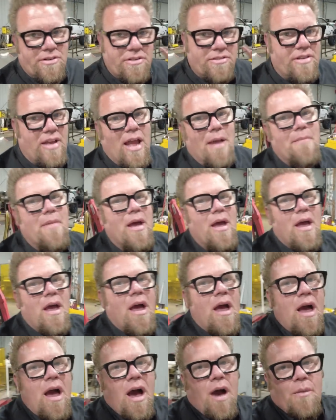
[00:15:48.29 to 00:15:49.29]
This time,
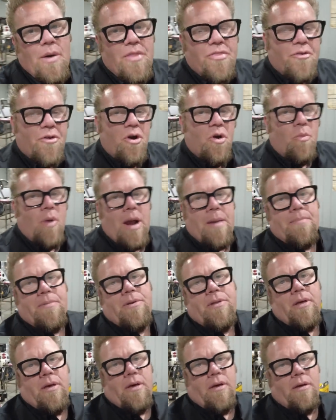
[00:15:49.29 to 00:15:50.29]
I went through,
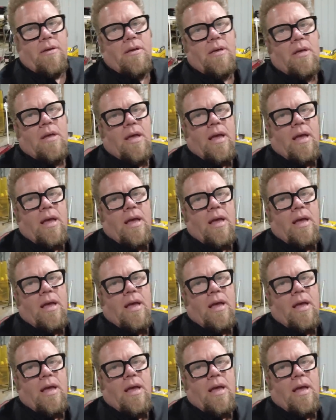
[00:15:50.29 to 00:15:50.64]
wiped the